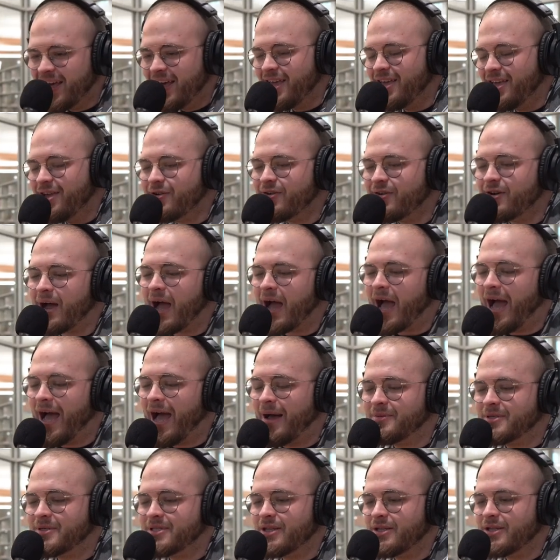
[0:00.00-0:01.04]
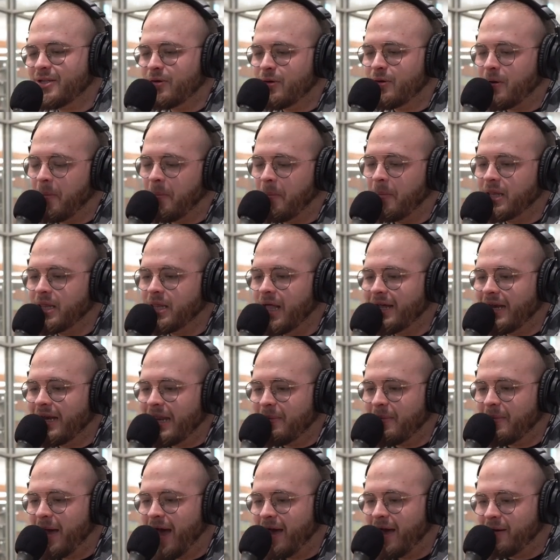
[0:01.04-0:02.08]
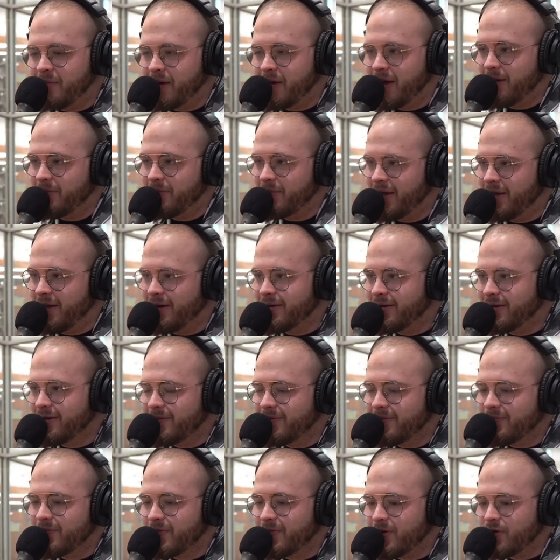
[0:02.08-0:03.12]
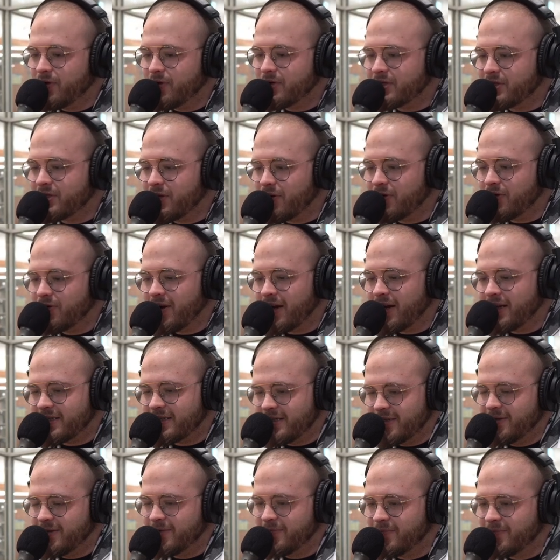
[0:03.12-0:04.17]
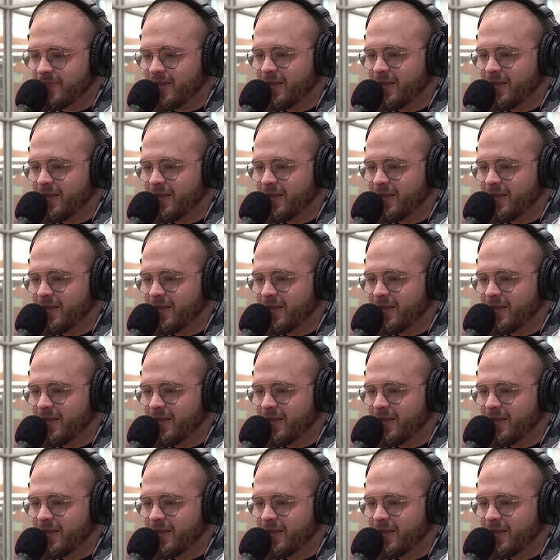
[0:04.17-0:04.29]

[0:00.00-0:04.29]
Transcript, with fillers: You're an absolute bloody madman, Ben. You're so crazy.